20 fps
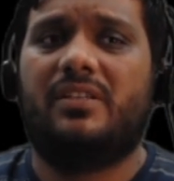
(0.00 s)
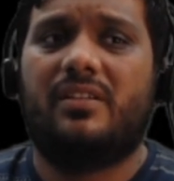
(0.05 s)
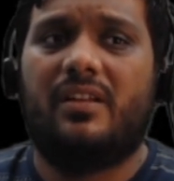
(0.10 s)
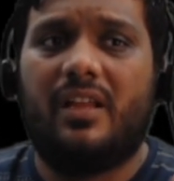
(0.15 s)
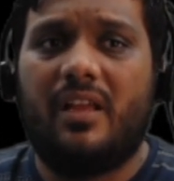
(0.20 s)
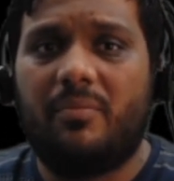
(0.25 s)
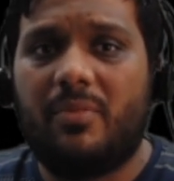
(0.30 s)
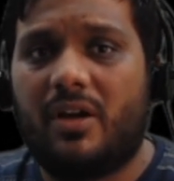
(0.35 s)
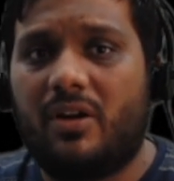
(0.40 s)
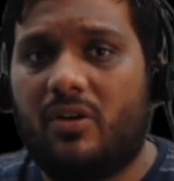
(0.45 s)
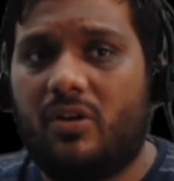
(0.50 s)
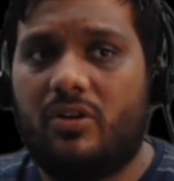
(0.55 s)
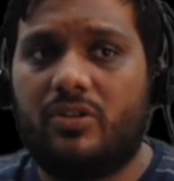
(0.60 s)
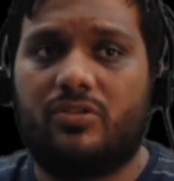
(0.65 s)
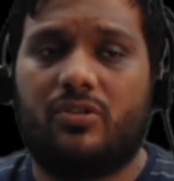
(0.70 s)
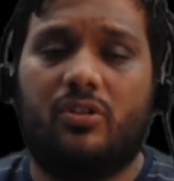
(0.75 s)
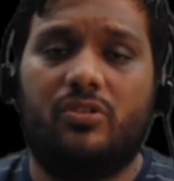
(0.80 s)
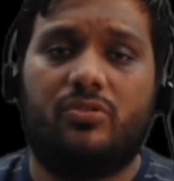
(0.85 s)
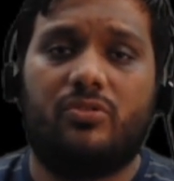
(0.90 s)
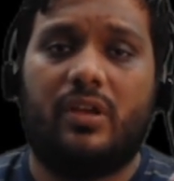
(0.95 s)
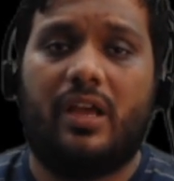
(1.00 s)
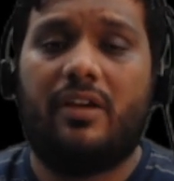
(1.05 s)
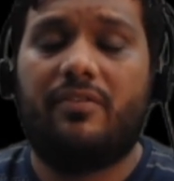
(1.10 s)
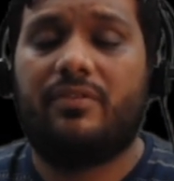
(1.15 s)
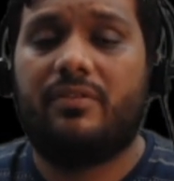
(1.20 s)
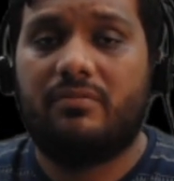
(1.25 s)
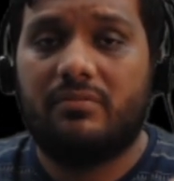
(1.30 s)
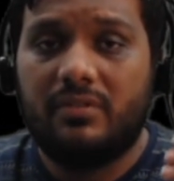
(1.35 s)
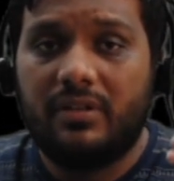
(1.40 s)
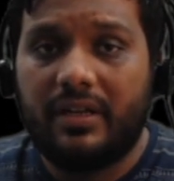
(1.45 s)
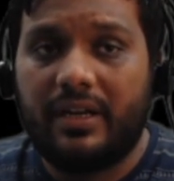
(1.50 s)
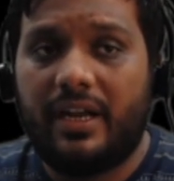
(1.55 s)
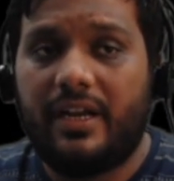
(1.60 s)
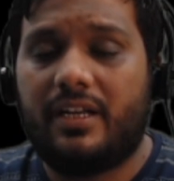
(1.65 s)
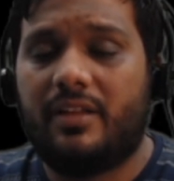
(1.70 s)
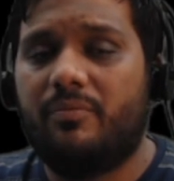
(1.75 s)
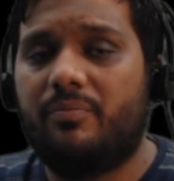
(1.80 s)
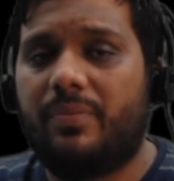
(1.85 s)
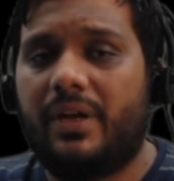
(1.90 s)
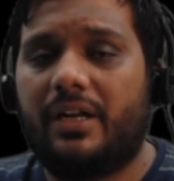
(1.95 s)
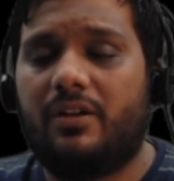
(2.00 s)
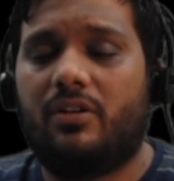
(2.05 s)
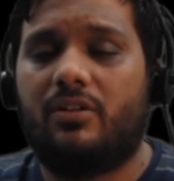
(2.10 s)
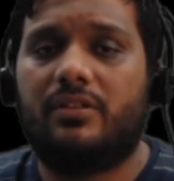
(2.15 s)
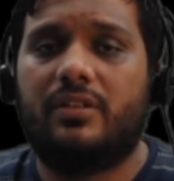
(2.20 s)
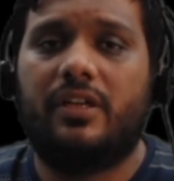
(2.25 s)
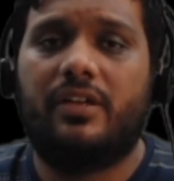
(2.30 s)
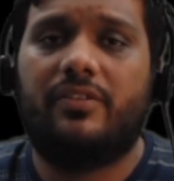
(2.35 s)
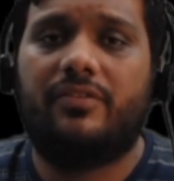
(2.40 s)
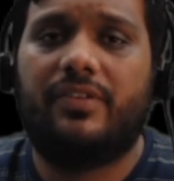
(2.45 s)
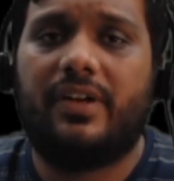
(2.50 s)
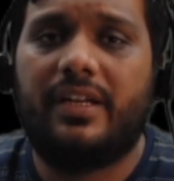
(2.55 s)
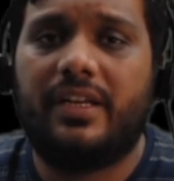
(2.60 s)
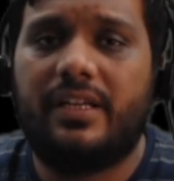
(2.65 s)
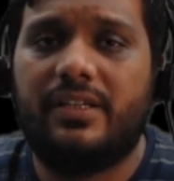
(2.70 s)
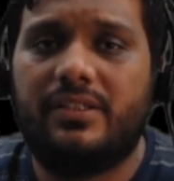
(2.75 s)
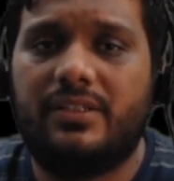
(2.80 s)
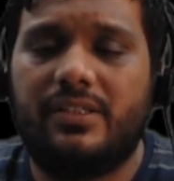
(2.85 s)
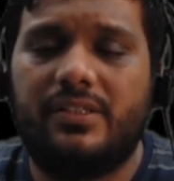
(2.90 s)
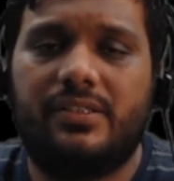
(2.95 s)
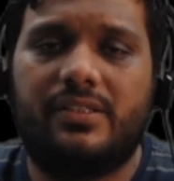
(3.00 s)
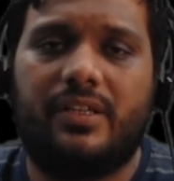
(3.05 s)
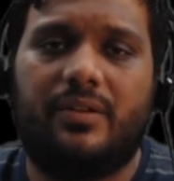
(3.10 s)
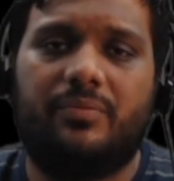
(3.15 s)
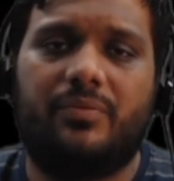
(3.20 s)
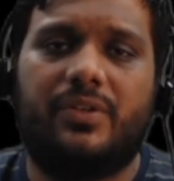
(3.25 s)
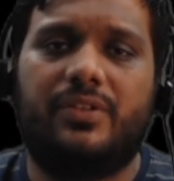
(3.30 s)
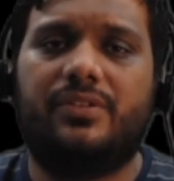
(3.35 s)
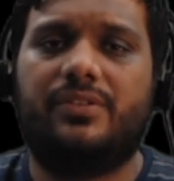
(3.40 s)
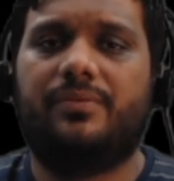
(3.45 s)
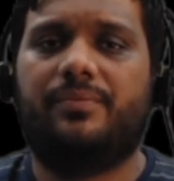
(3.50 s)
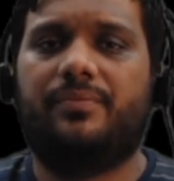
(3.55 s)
Labor laws also have great impact on the financial statements.